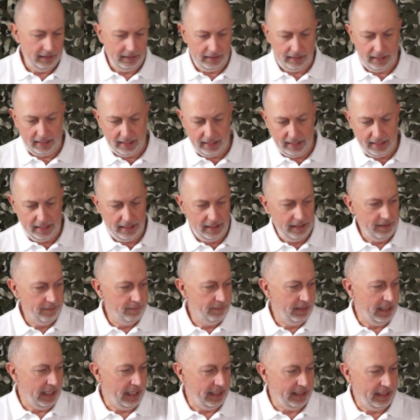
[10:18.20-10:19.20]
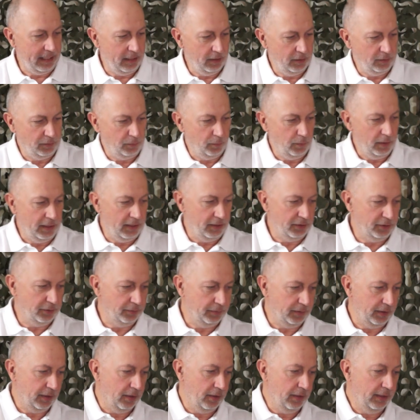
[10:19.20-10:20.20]
And then what else have
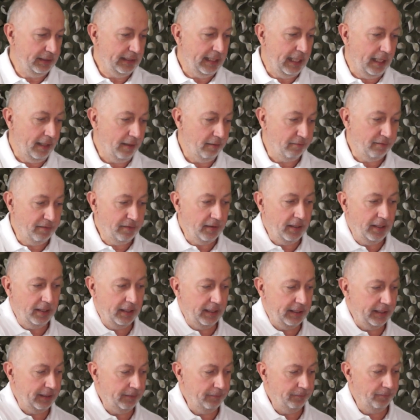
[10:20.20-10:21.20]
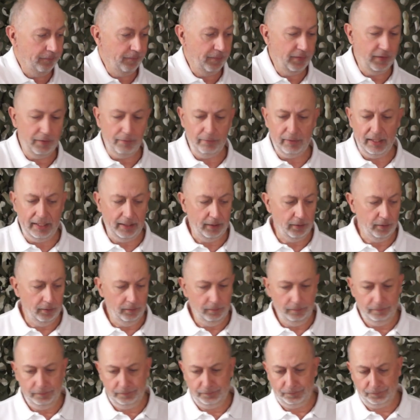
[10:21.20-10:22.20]
we got? Yeah, and finally the rail.
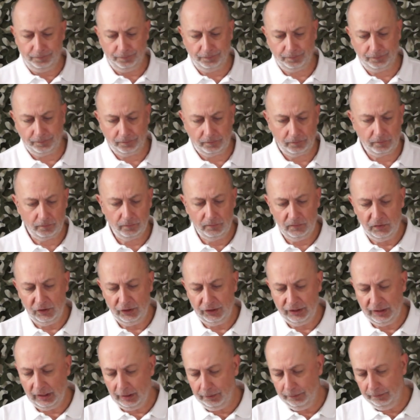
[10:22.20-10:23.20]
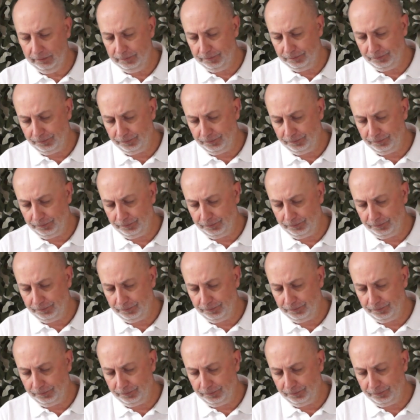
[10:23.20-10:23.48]
So